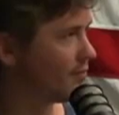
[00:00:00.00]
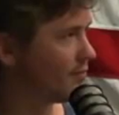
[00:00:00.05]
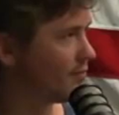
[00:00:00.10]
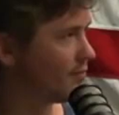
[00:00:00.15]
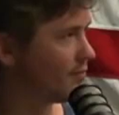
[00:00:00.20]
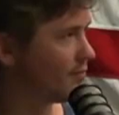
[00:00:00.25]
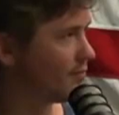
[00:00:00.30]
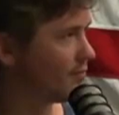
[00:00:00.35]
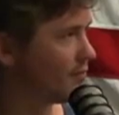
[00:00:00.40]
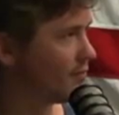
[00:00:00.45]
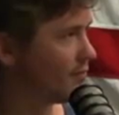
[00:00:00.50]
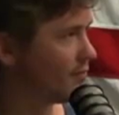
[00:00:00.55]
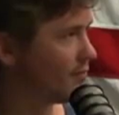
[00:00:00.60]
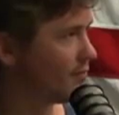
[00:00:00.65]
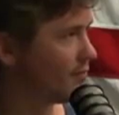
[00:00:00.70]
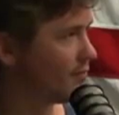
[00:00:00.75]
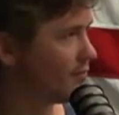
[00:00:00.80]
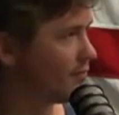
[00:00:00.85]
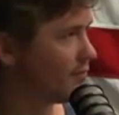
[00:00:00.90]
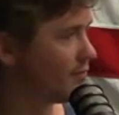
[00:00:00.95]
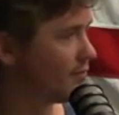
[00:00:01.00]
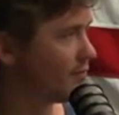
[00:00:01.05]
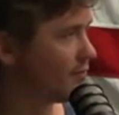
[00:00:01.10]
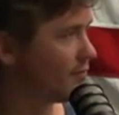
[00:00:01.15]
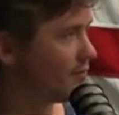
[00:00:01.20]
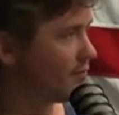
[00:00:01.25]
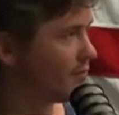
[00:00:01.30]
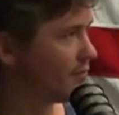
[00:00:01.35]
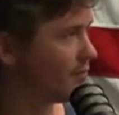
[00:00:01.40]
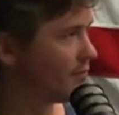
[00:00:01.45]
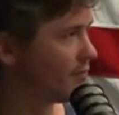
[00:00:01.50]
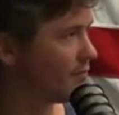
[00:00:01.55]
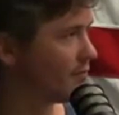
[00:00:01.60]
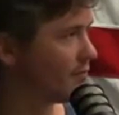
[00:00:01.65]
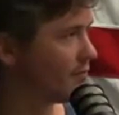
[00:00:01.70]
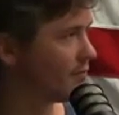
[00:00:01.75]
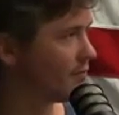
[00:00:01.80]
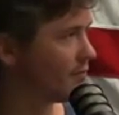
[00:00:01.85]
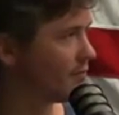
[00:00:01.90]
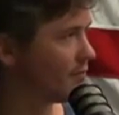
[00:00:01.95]

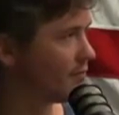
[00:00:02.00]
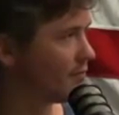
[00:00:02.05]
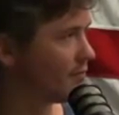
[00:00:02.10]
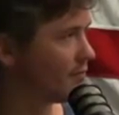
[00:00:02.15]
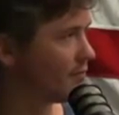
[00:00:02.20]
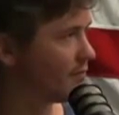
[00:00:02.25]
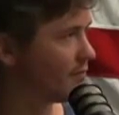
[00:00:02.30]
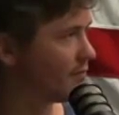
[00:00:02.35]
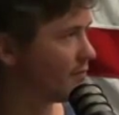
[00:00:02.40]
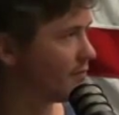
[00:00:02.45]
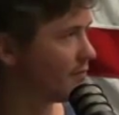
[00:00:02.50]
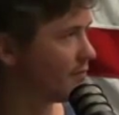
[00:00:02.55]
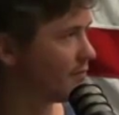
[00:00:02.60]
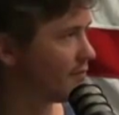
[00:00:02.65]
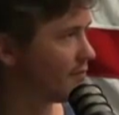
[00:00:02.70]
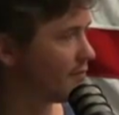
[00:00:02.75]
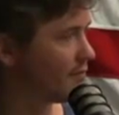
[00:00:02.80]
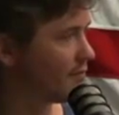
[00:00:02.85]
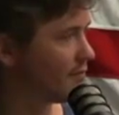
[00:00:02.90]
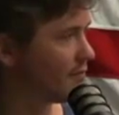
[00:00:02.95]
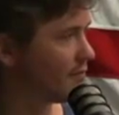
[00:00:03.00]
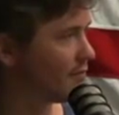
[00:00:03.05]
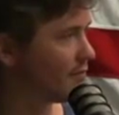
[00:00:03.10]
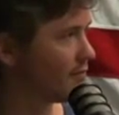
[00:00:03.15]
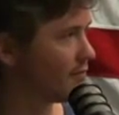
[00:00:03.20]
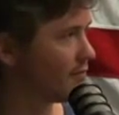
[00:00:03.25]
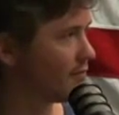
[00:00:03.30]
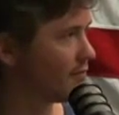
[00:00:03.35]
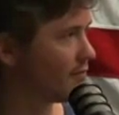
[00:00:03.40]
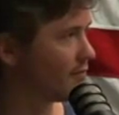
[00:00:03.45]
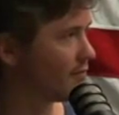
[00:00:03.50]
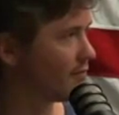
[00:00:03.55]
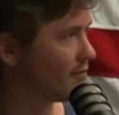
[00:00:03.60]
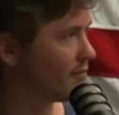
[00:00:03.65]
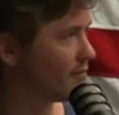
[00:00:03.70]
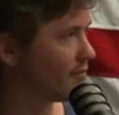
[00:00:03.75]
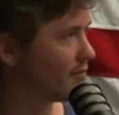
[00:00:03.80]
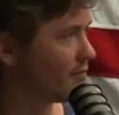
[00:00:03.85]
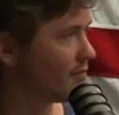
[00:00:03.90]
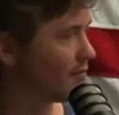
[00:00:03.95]

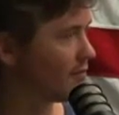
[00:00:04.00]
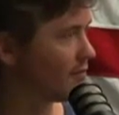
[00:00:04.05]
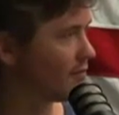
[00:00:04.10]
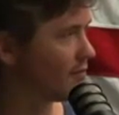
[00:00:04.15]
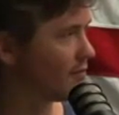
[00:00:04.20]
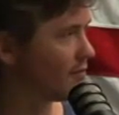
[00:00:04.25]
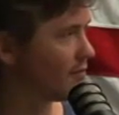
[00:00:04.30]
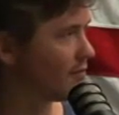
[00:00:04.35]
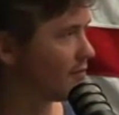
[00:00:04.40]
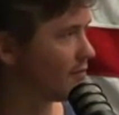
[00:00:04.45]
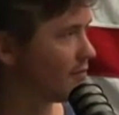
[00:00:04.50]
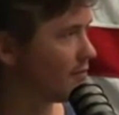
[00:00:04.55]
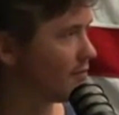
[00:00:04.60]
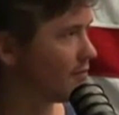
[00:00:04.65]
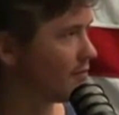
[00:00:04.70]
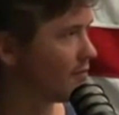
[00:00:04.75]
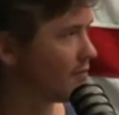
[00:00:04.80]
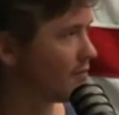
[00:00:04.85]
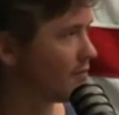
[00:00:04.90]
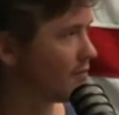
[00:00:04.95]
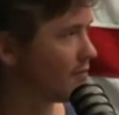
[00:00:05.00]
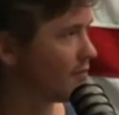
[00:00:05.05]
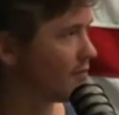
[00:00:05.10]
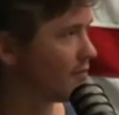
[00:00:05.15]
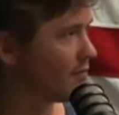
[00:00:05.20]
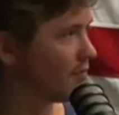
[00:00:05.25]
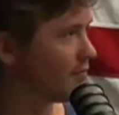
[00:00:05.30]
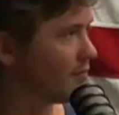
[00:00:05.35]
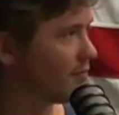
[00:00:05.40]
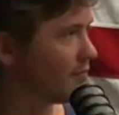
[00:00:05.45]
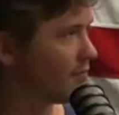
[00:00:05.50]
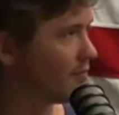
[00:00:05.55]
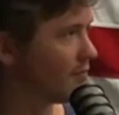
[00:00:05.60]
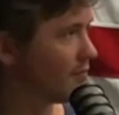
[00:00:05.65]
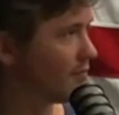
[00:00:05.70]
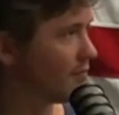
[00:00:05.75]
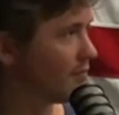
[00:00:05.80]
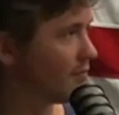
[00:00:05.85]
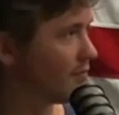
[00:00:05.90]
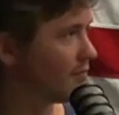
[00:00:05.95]

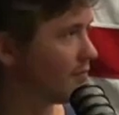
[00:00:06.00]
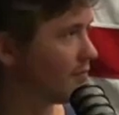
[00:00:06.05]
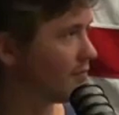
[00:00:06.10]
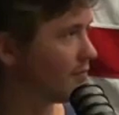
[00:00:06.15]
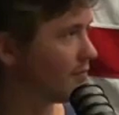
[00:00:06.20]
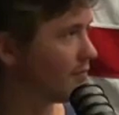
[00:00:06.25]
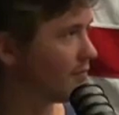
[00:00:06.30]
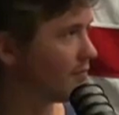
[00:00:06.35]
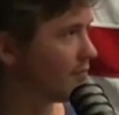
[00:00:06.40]
The person shown says nothing.